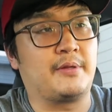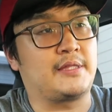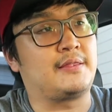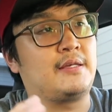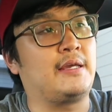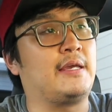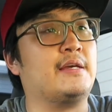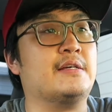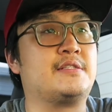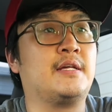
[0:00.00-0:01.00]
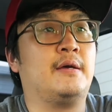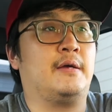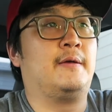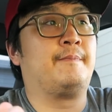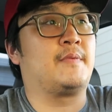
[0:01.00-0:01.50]
But the thing is,
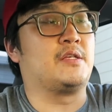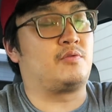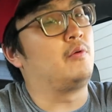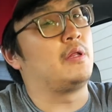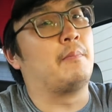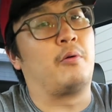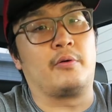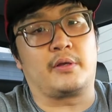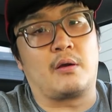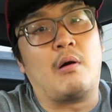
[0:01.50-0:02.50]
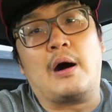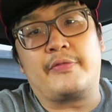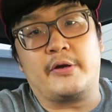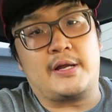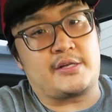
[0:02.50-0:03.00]
it's really important to go out
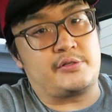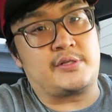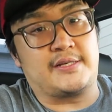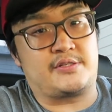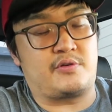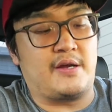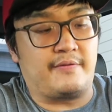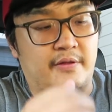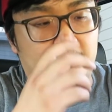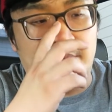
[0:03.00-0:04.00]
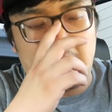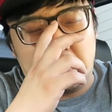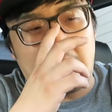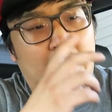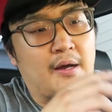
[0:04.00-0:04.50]
there and actually test drive them.